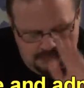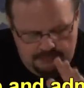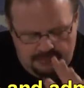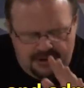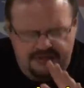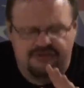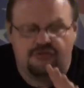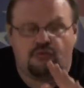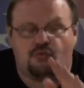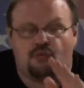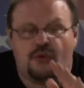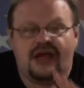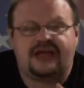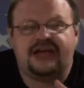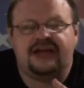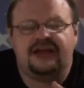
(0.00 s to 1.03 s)
must
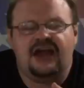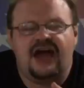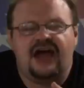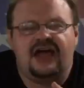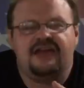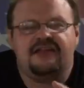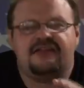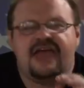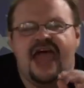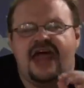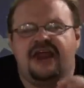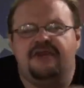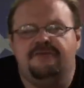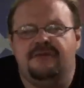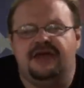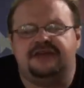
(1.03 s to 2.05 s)
recognize and
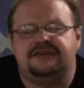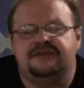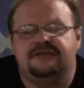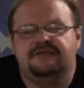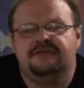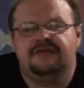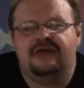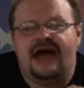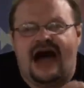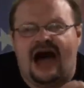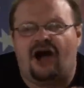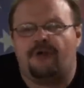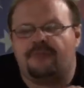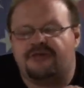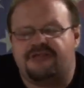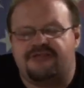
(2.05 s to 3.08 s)
admit
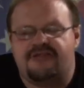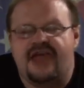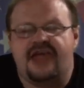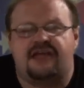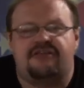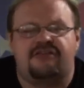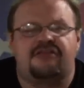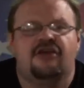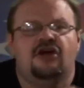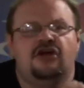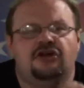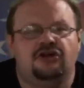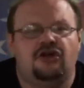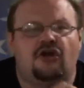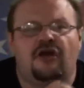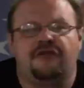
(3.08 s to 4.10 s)
our mistakes
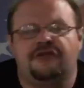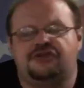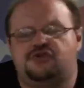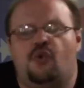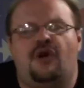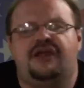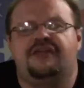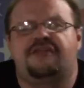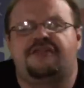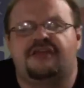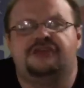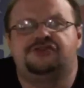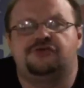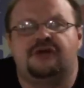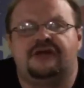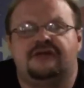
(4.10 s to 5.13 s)
during the 20th
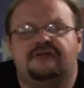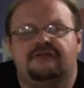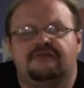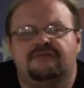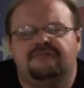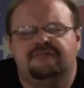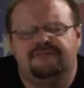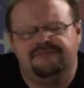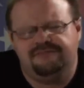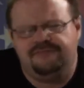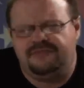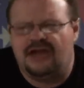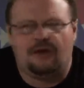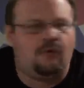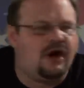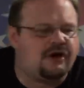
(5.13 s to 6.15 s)
century.
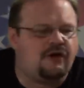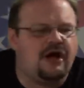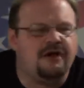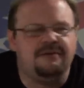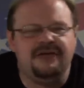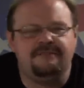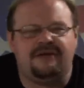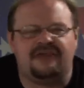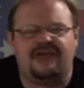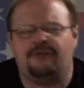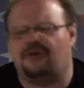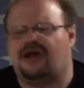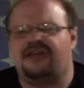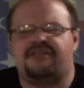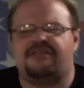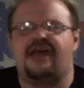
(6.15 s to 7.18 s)
Now, what do I mean by that?
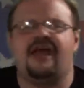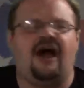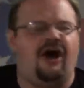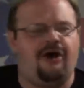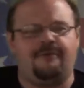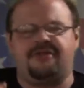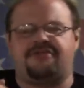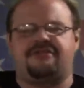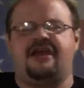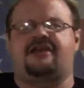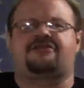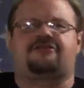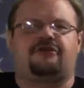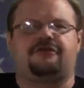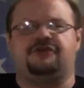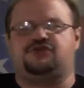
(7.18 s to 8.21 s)
When I say our
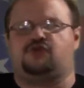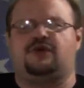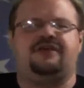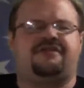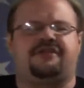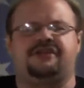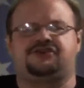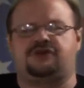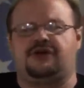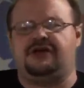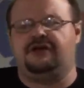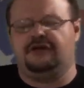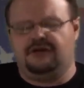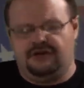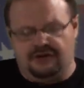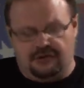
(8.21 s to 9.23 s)
mistakes during the 20th
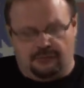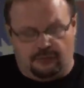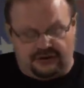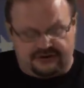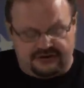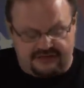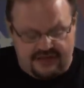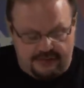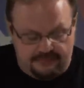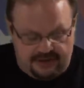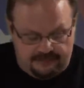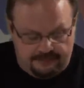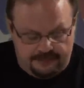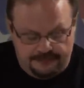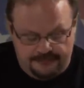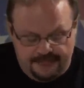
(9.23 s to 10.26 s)
century, what does that
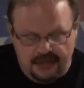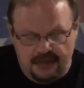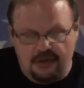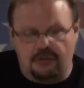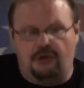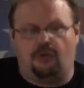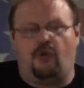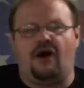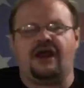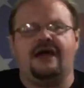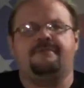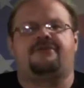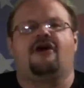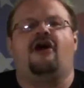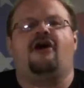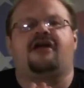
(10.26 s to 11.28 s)
mean? Well, what
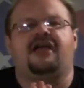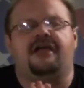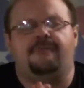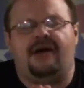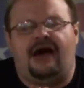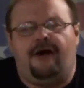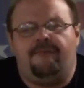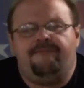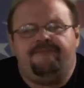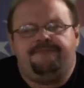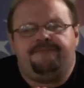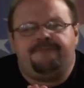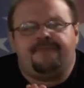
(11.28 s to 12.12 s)
I'm talking about